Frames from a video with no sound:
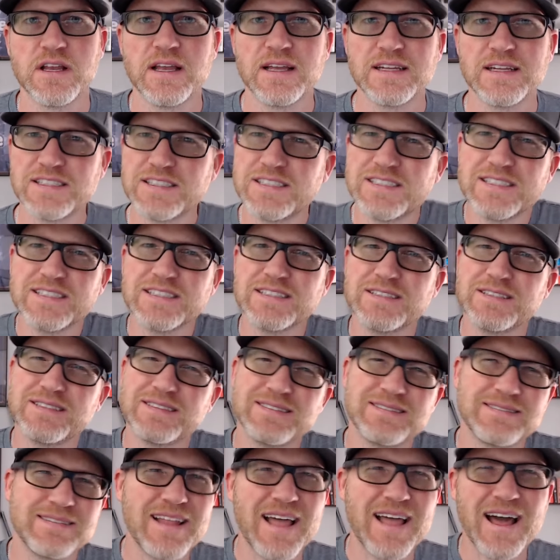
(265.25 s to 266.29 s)
It's
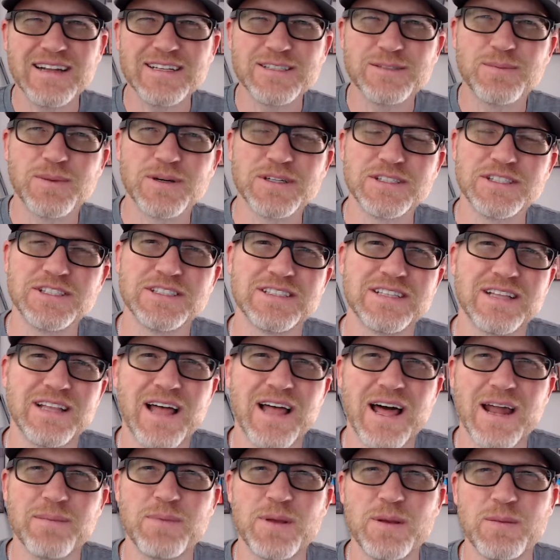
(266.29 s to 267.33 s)
just not as much as a
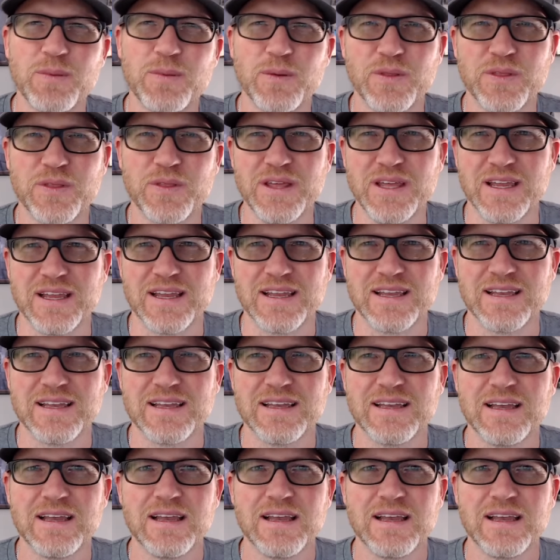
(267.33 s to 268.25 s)
lot of people think.